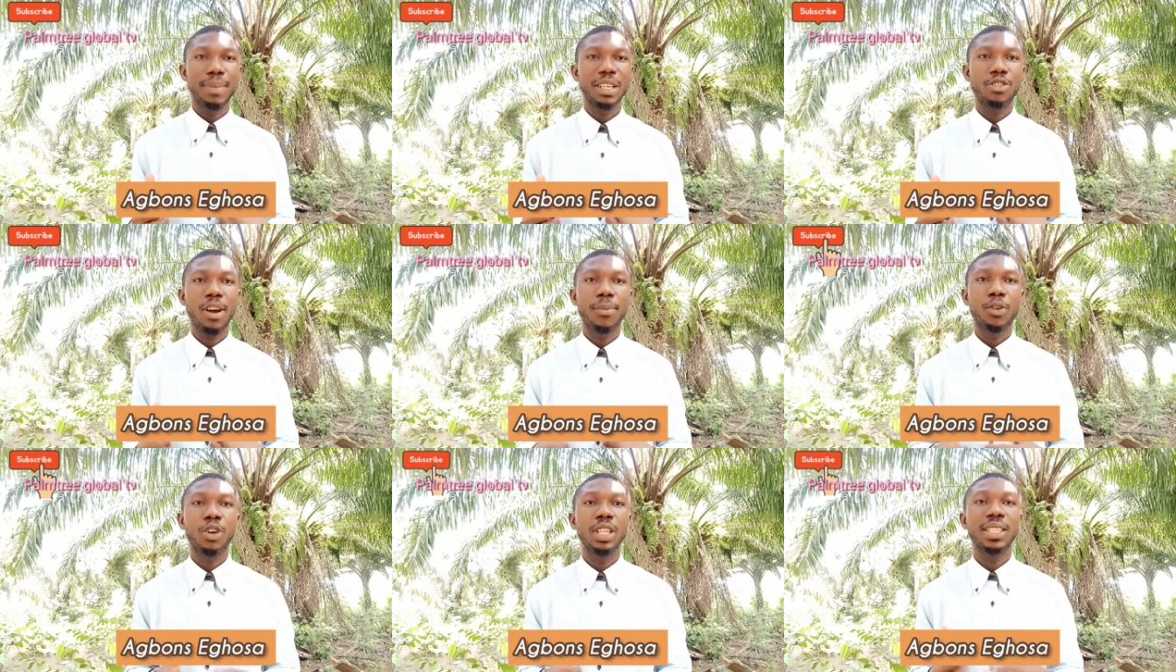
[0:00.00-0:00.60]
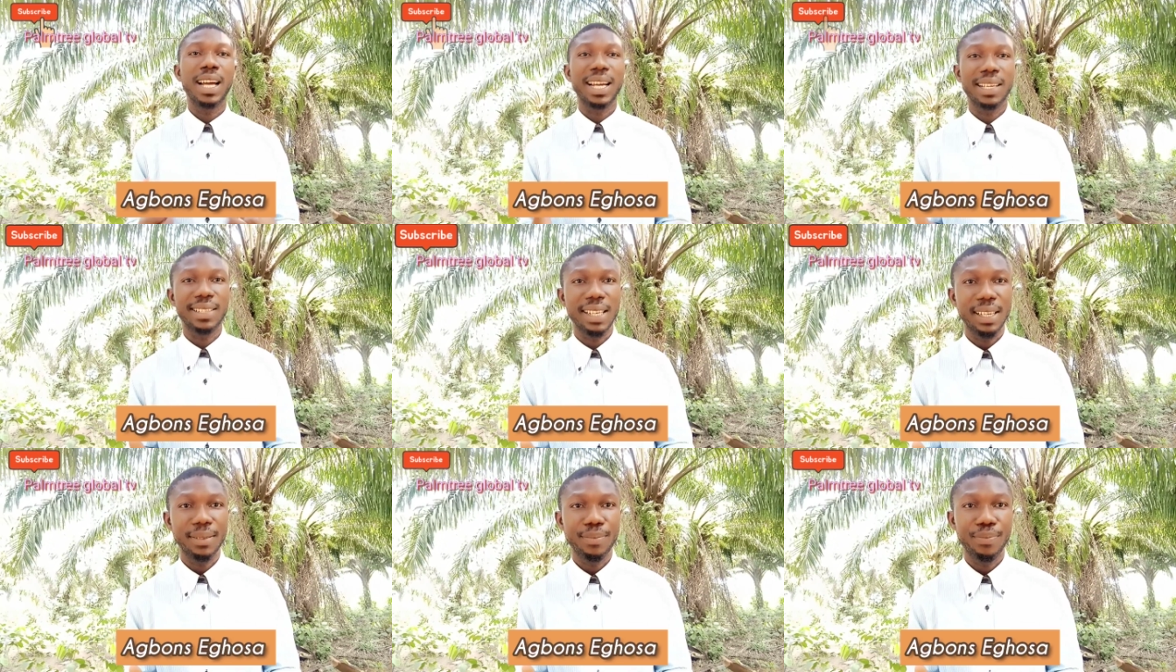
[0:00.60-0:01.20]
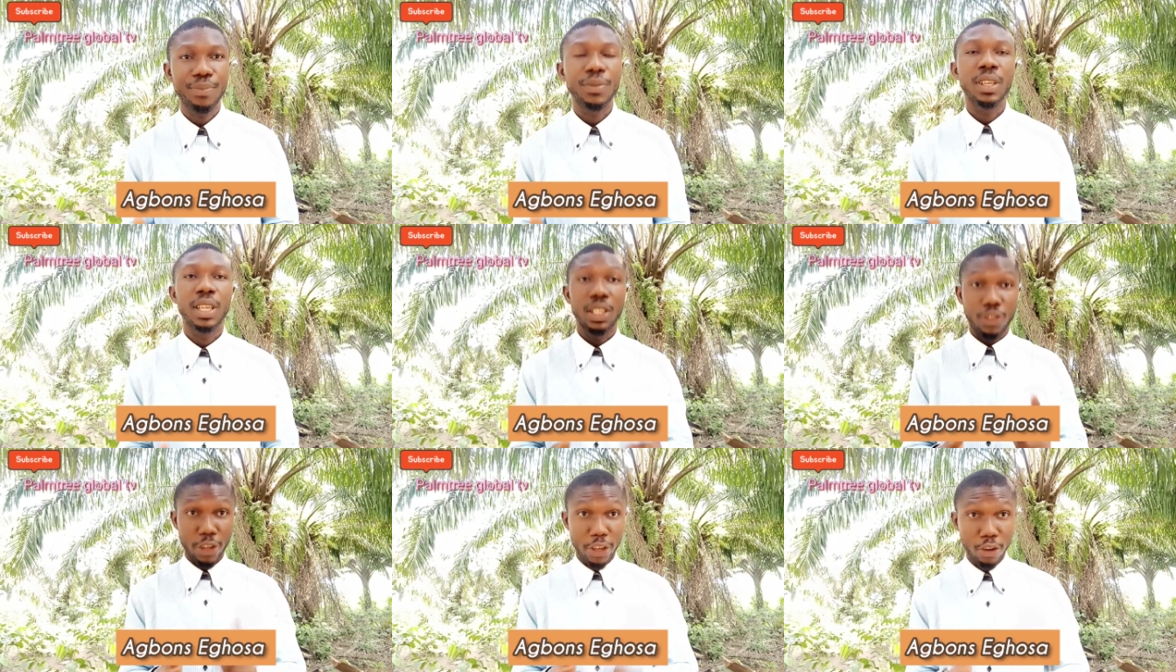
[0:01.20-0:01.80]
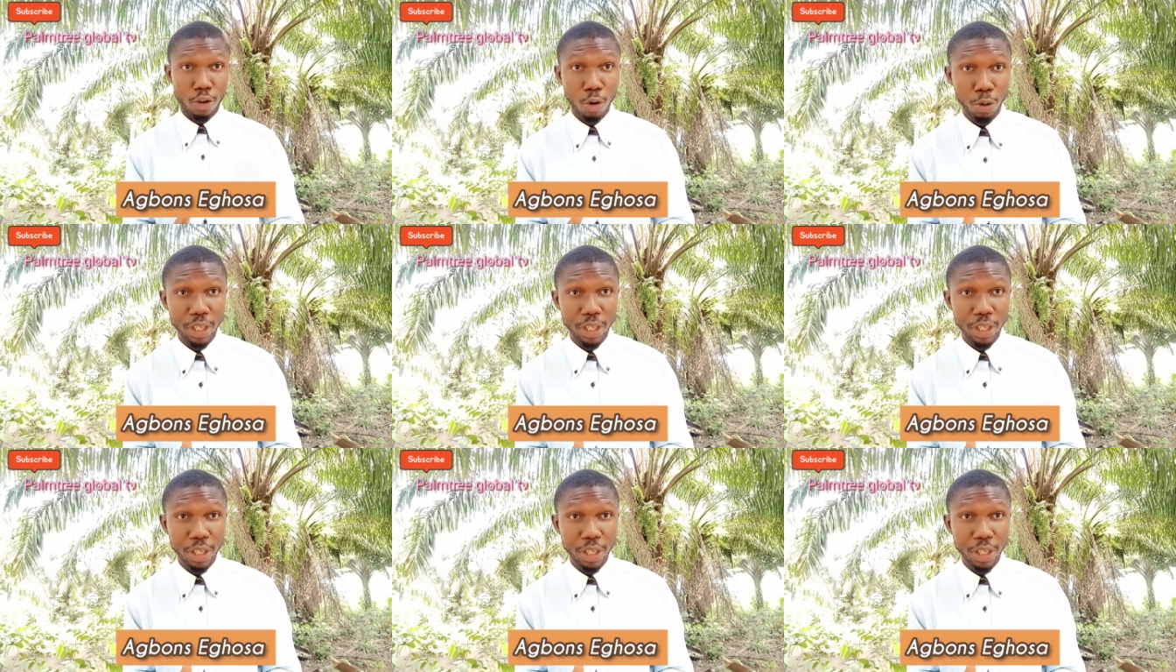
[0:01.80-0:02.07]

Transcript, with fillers: they will teach you for free. I'm telling you.